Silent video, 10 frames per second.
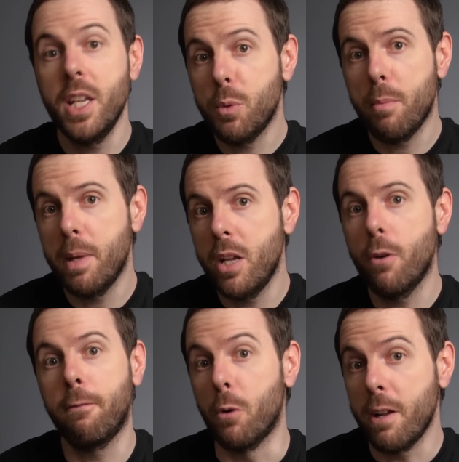These would be
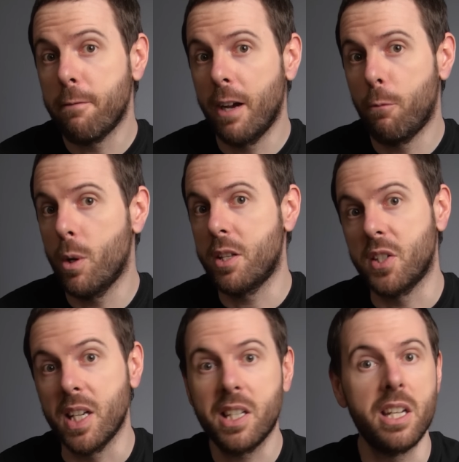your 45-watt
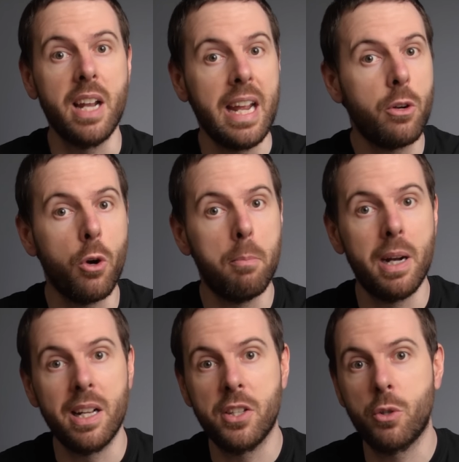6 and 8-core
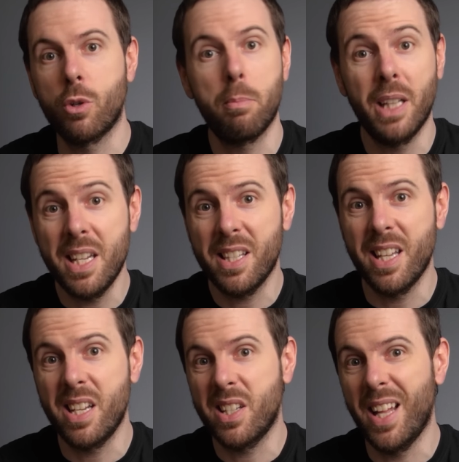parts to replace
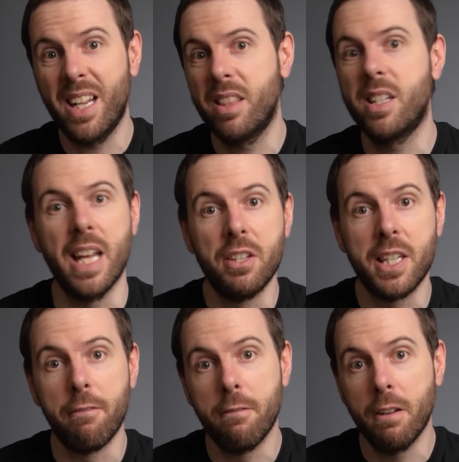things like the
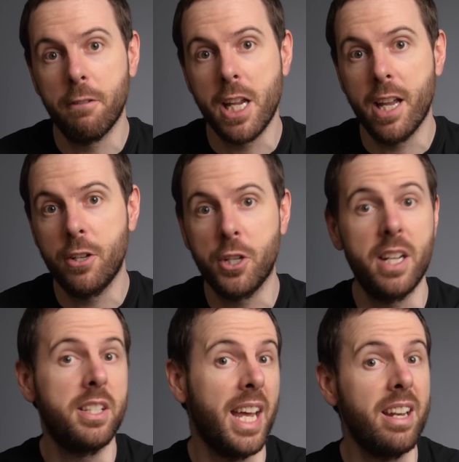10750H
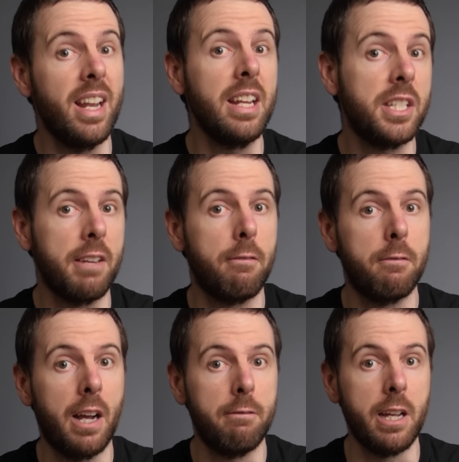and
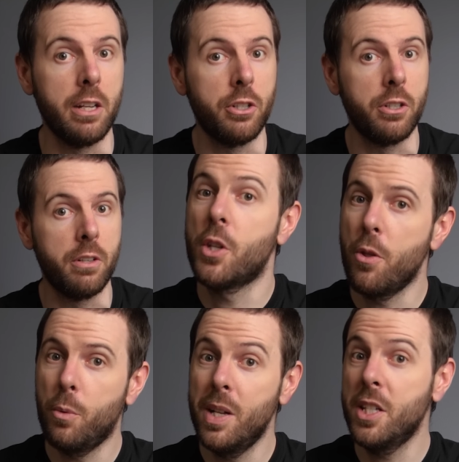10875H. So
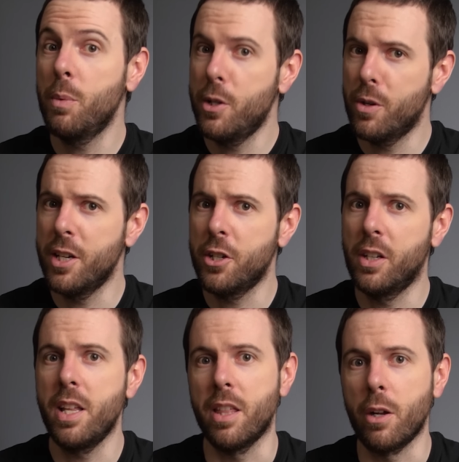the ones that we
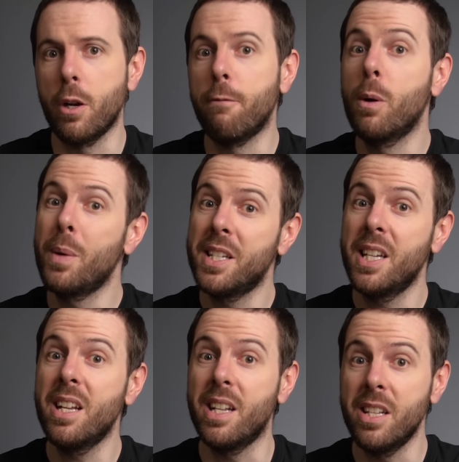traditionally think of when we
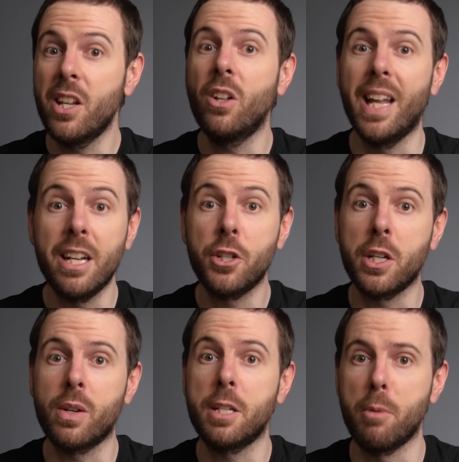see an Intel H
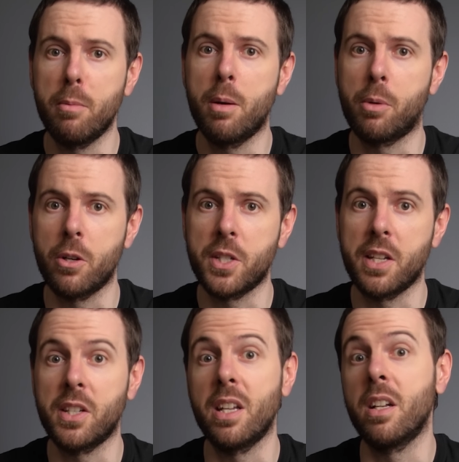series mobile
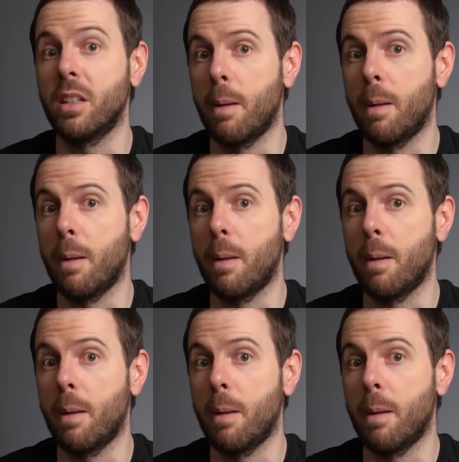processor in a